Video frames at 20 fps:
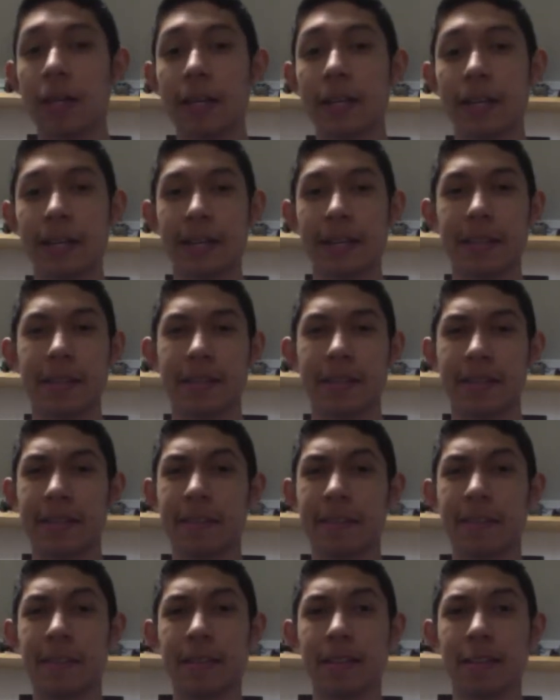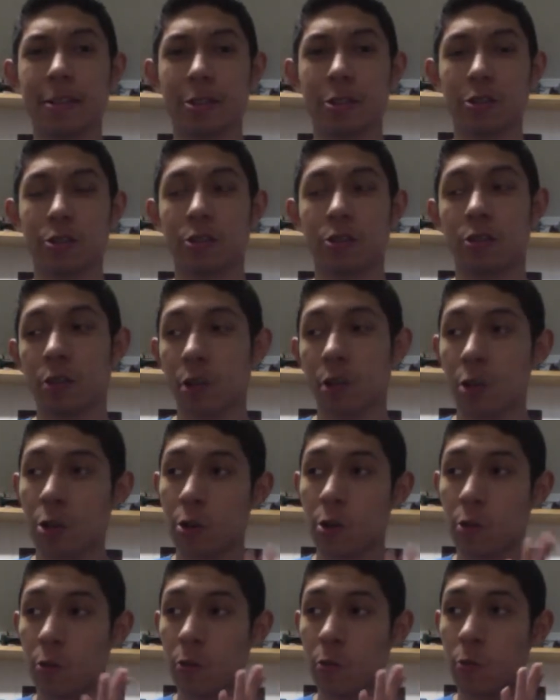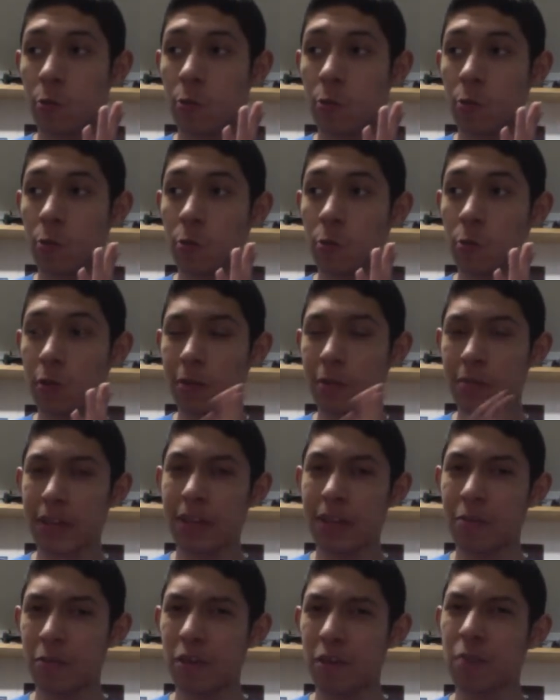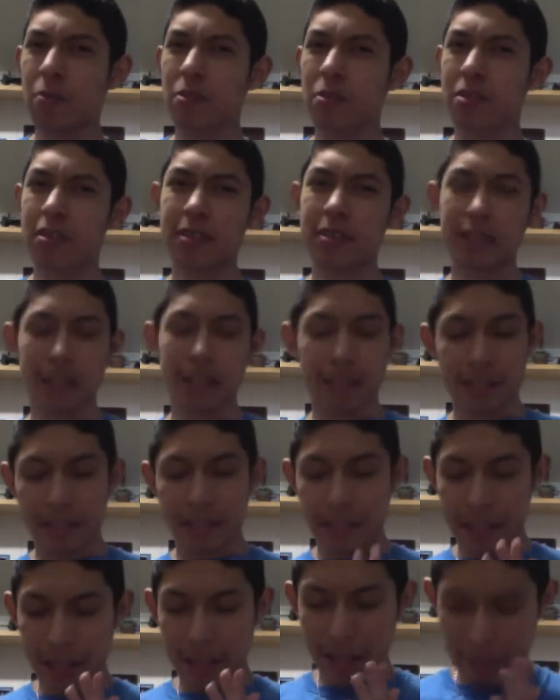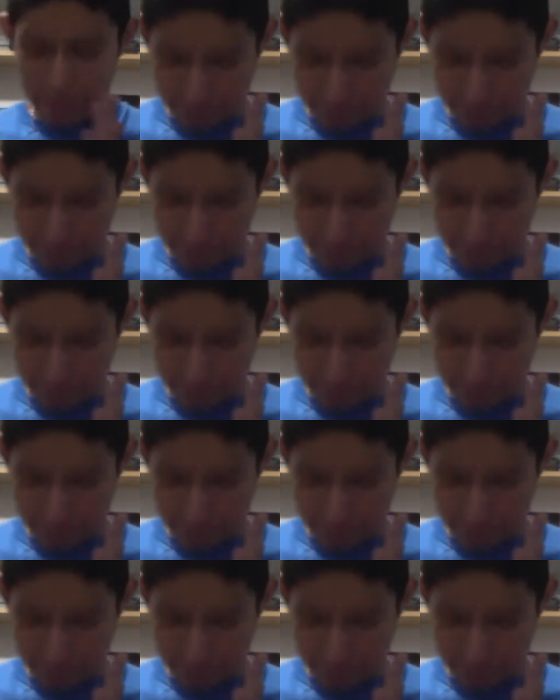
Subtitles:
Is it's just when they make reboots, it's like they